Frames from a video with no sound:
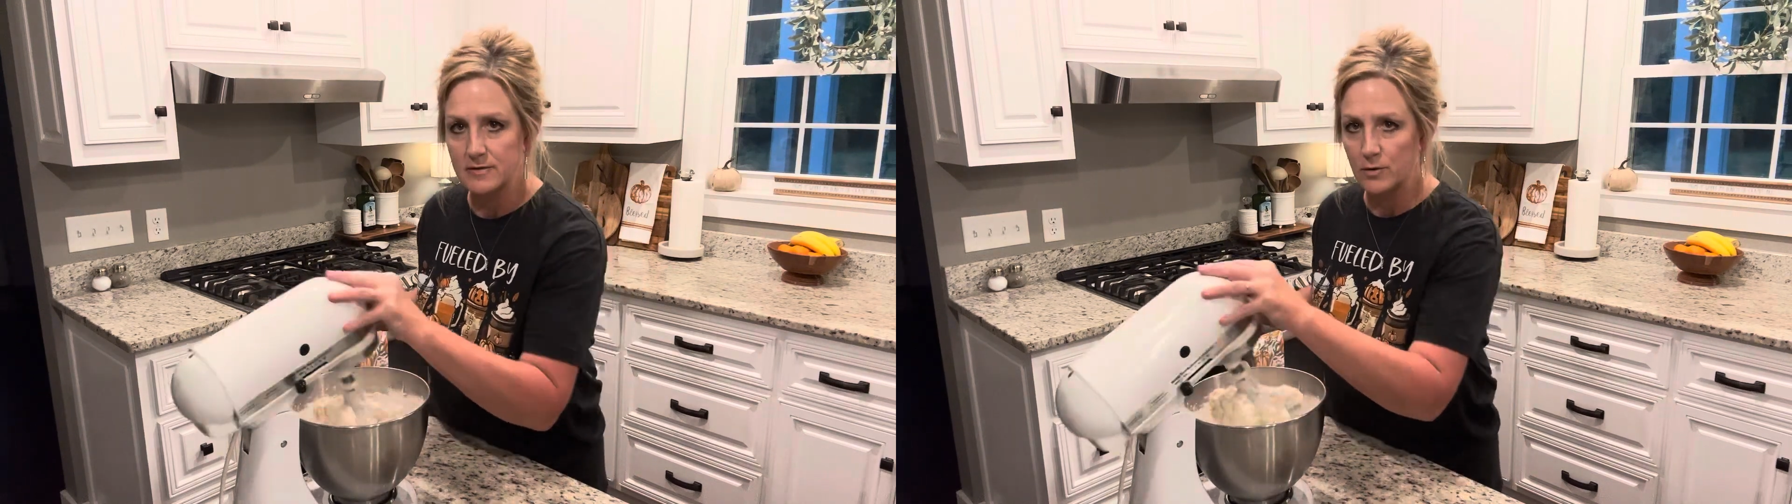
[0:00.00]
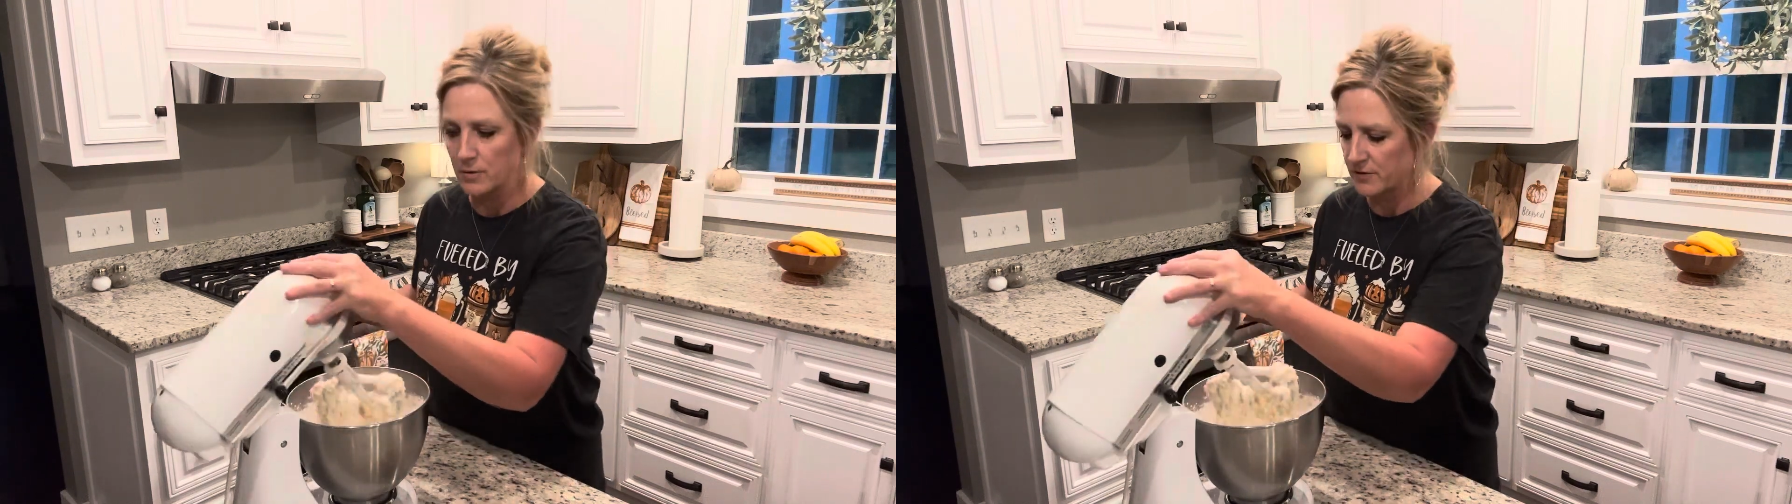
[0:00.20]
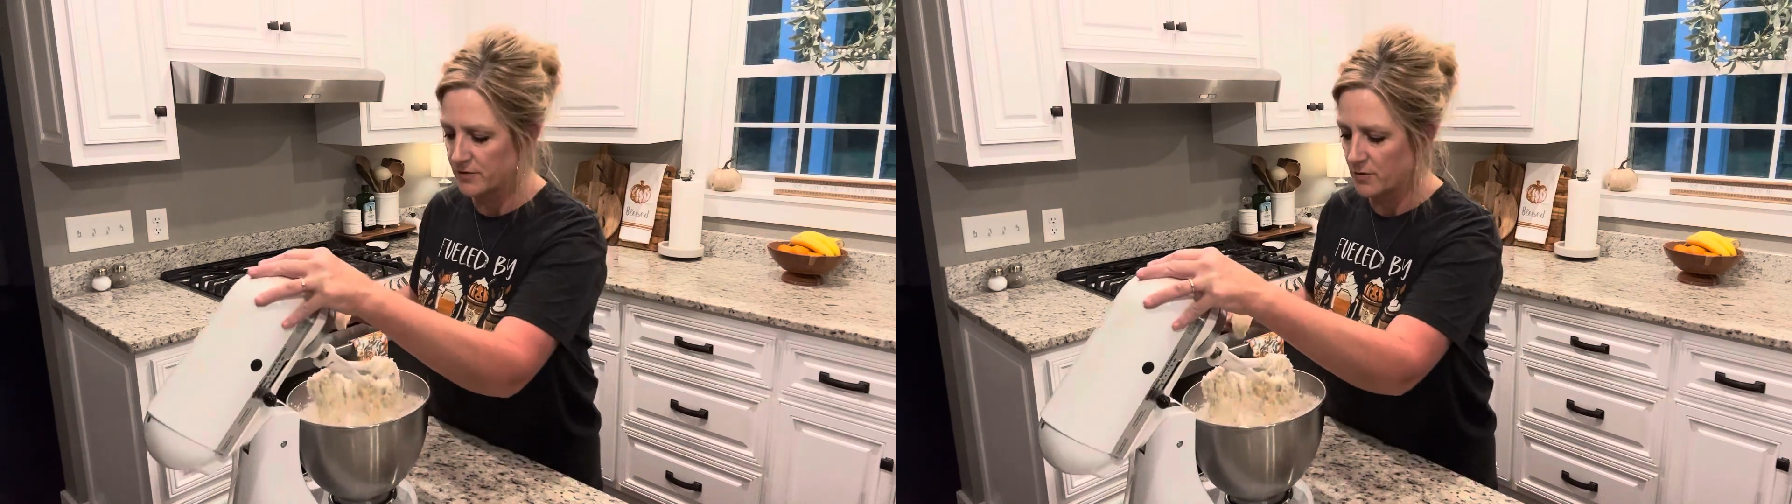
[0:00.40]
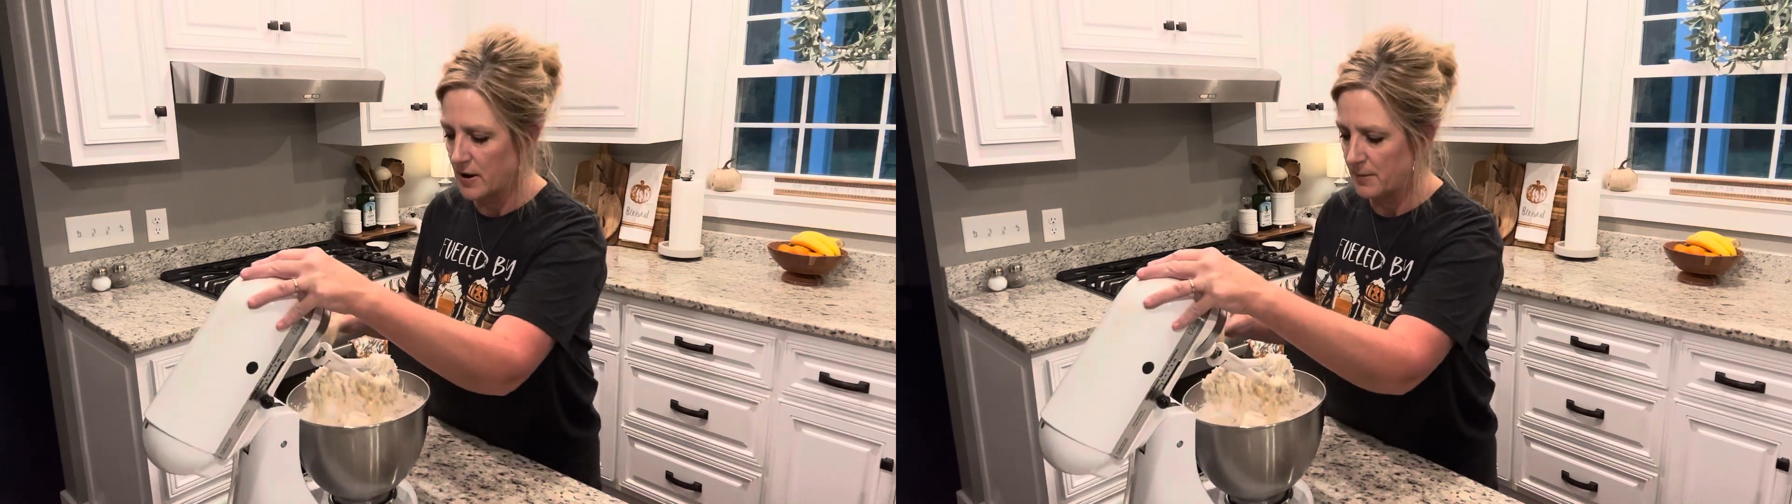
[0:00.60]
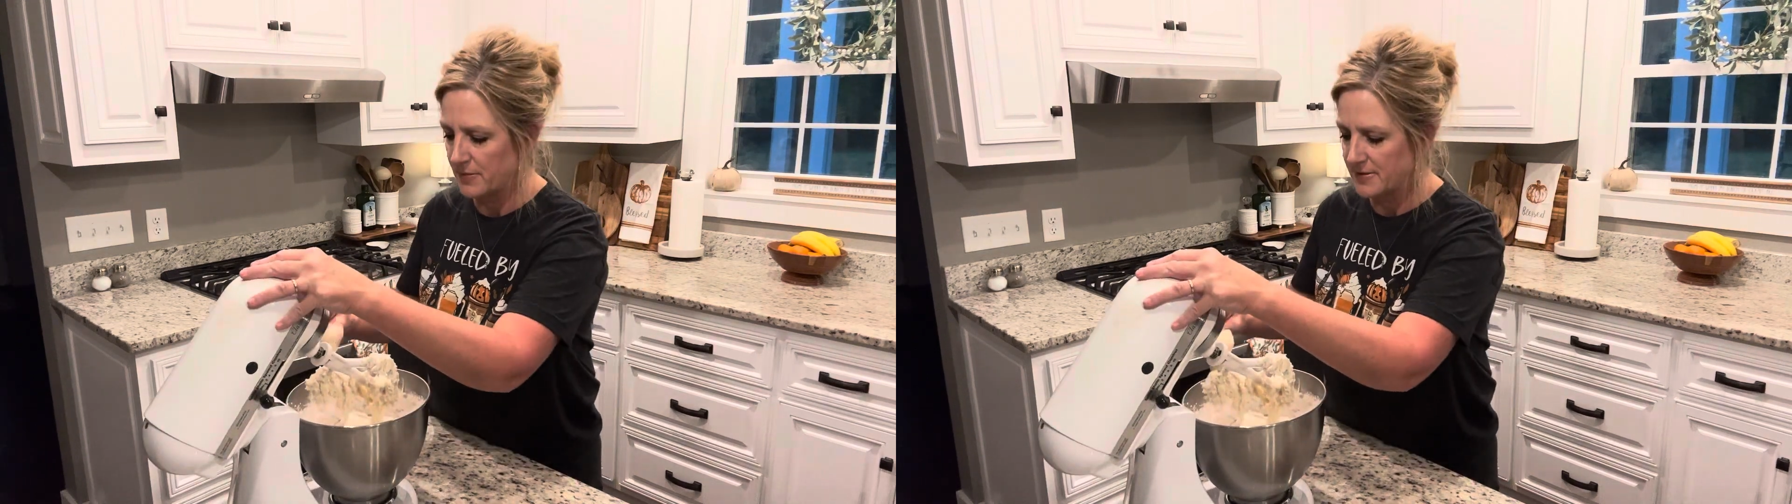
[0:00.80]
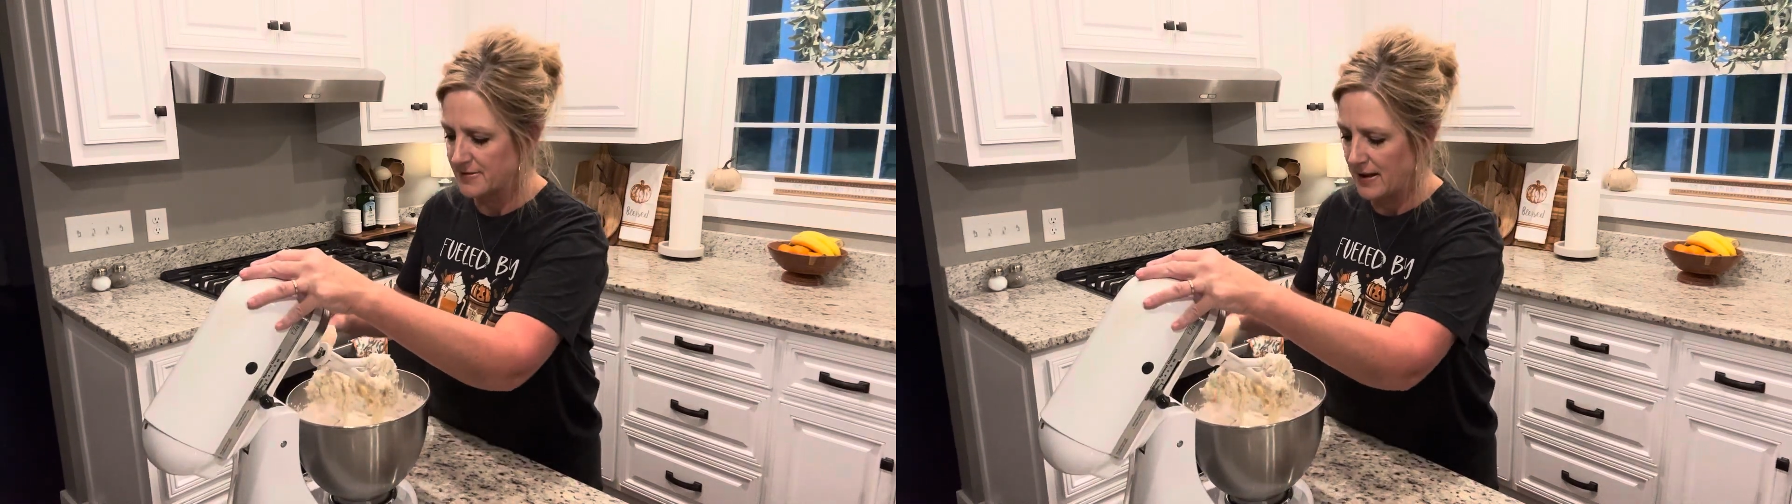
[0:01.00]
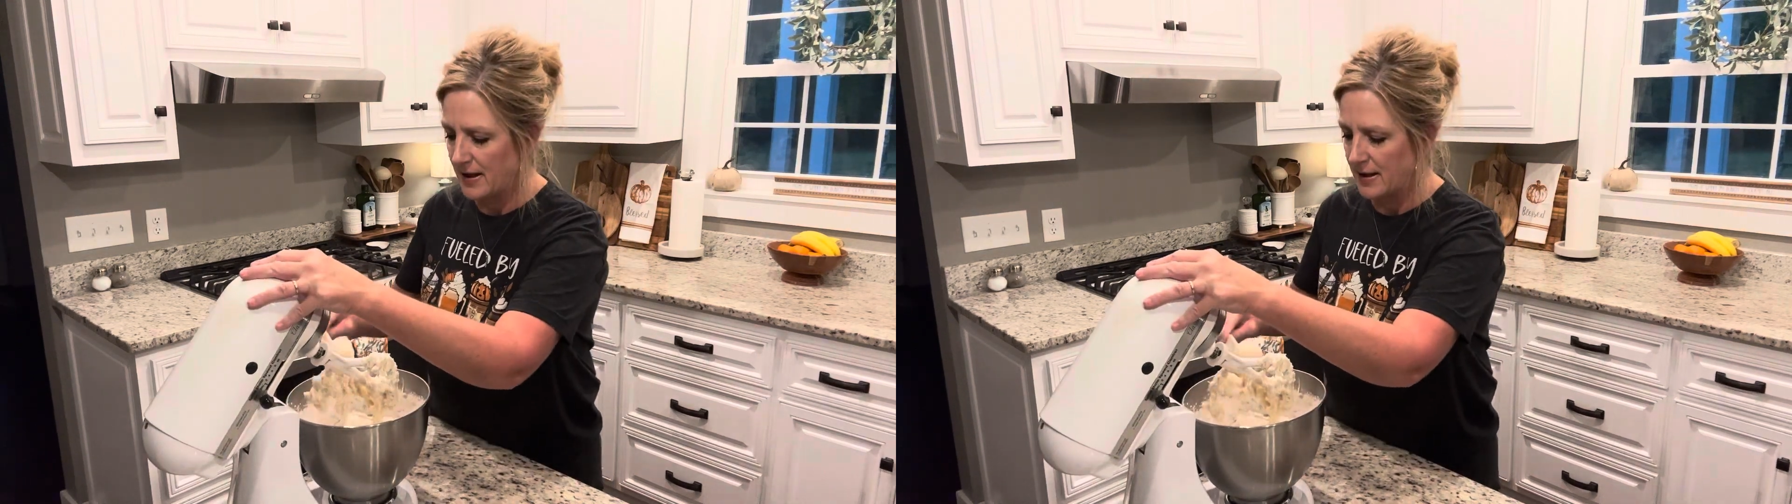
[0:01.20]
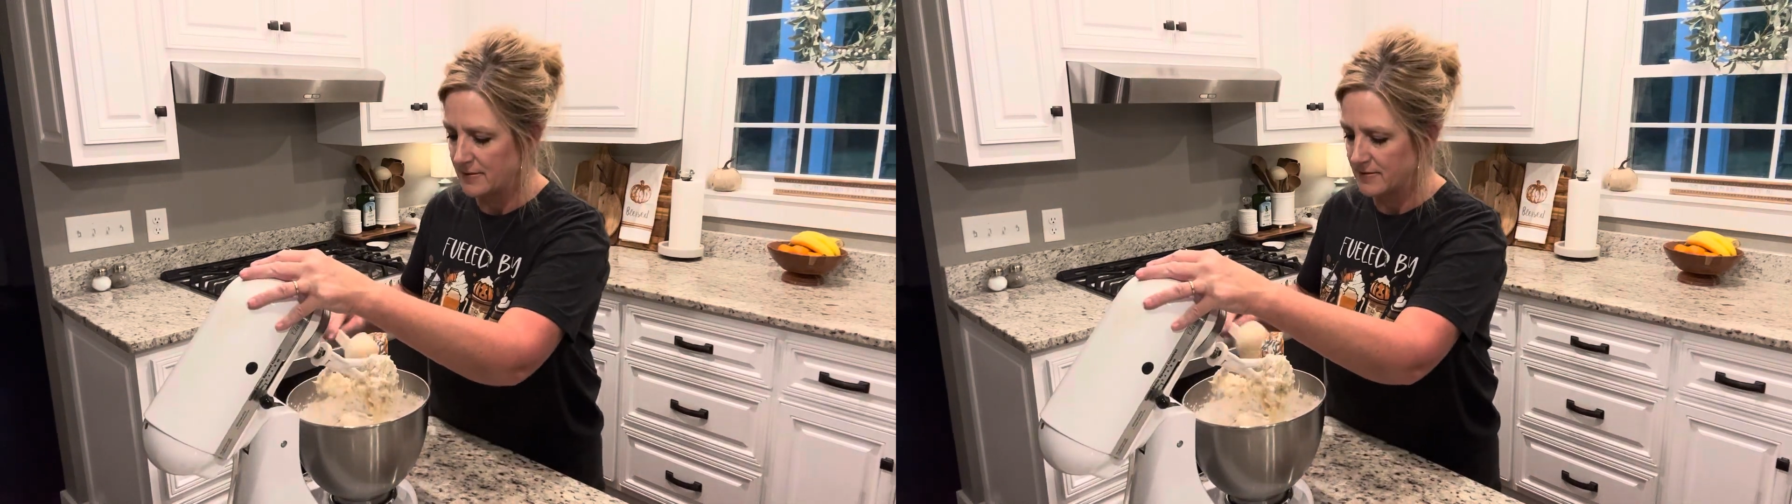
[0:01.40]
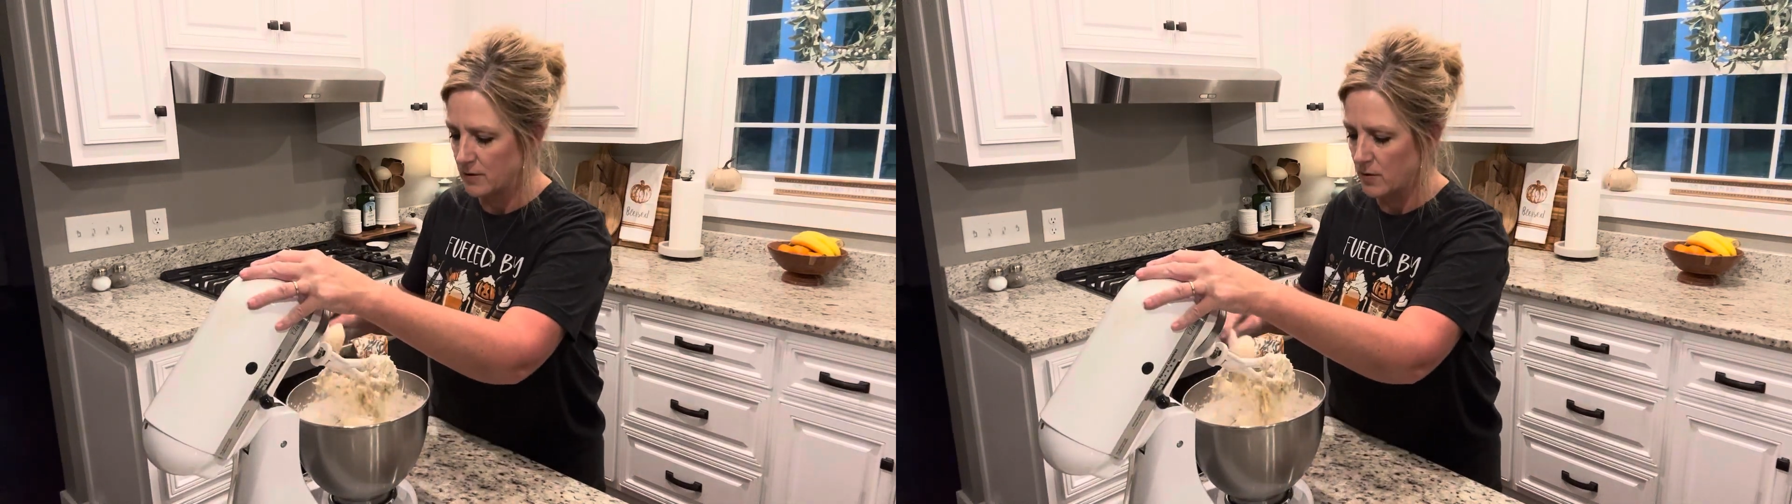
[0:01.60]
you want to scrape the sides and go